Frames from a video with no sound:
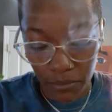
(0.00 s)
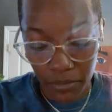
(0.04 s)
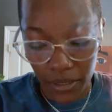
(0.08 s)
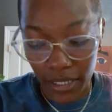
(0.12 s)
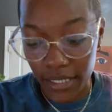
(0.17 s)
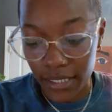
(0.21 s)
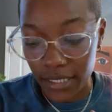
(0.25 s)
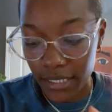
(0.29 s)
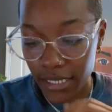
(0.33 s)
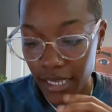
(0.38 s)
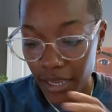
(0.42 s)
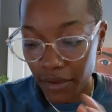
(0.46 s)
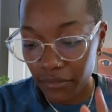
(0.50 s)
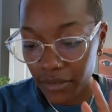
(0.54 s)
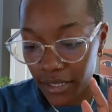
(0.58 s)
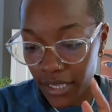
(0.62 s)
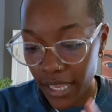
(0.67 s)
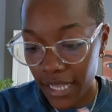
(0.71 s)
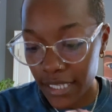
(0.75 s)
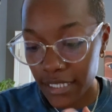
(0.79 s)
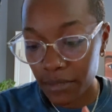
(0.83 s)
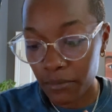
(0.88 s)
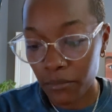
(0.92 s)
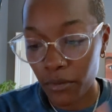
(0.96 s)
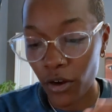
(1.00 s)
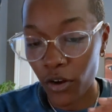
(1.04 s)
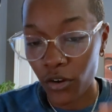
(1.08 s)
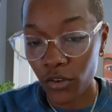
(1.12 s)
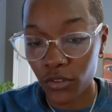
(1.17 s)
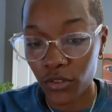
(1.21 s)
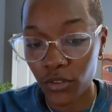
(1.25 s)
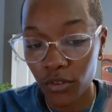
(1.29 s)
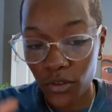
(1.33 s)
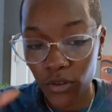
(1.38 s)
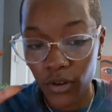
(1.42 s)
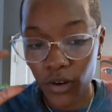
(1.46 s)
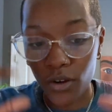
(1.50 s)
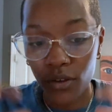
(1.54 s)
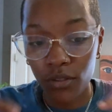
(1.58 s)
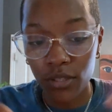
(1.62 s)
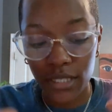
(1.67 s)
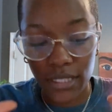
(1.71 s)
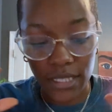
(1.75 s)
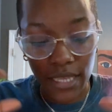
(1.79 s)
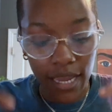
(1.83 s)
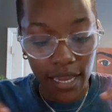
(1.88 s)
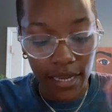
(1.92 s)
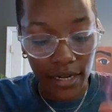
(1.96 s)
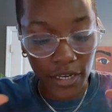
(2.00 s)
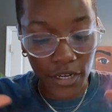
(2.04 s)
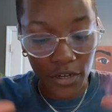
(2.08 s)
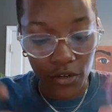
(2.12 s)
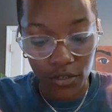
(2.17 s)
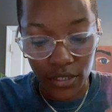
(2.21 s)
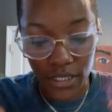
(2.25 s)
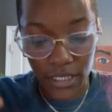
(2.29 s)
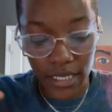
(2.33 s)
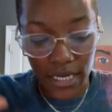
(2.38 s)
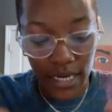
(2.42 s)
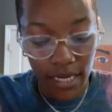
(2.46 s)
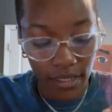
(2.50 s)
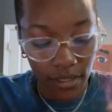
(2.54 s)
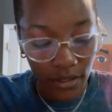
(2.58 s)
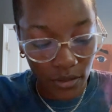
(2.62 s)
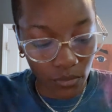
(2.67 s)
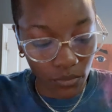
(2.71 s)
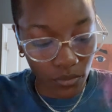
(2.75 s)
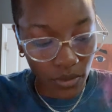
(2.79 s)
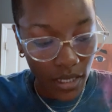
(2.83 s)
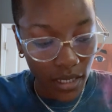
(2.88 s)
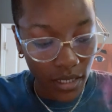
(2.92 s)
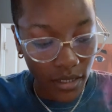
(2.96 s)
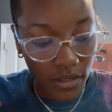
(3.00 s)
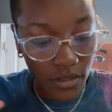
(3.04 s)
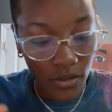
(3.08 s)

but it definitely has some earth sign energy in the reading.